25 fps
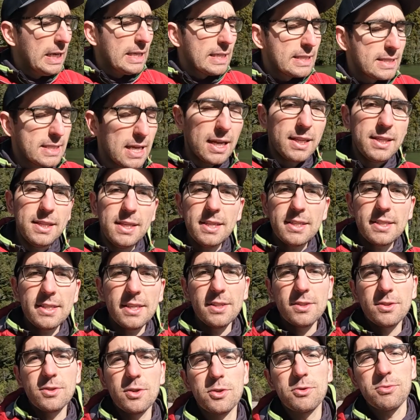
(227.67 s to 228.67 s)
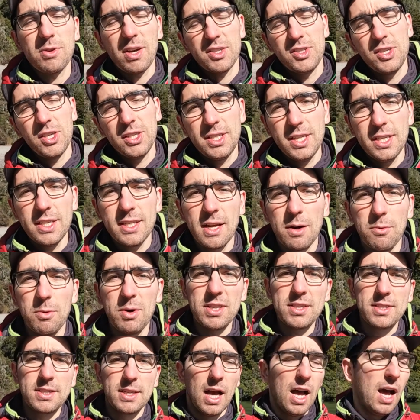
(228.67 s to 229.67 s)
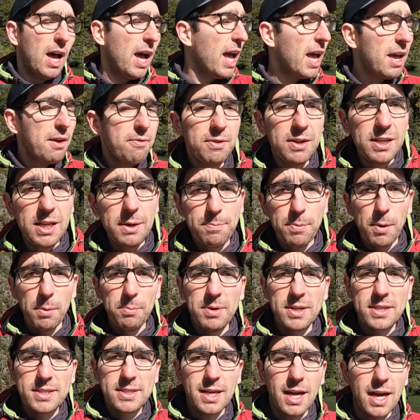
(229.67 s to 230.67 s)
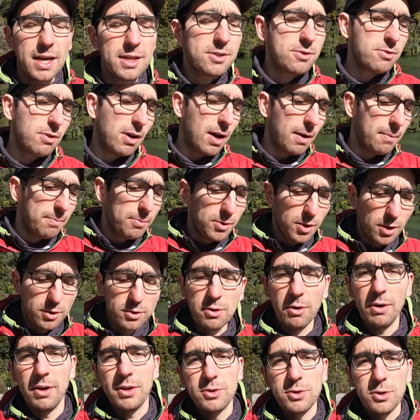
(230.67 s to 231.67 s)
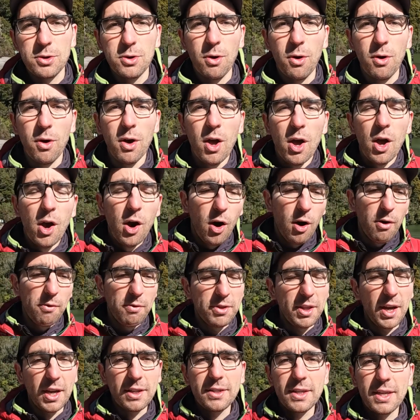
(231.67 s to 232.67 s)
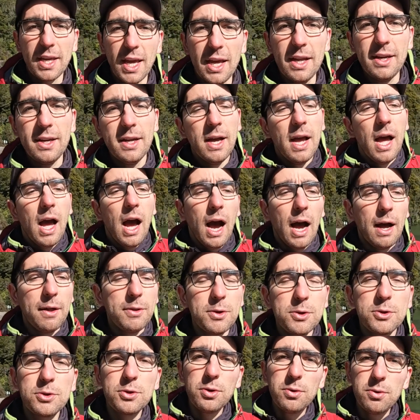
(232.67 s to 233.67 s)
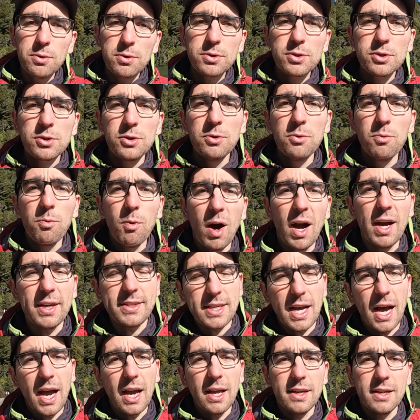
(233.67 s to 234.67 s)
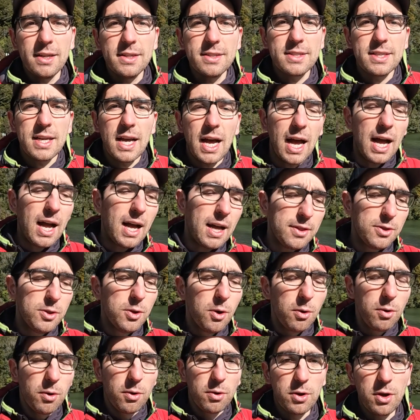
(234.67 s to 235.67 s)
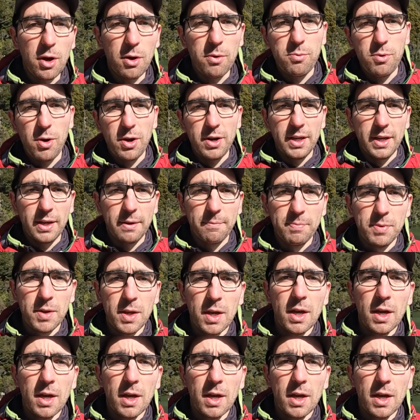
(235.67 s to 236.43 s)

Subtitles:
Sadly, since the tragedy, that was heavily publicized, so I'm not going to go over that again. And the tours to White Island are no longer running.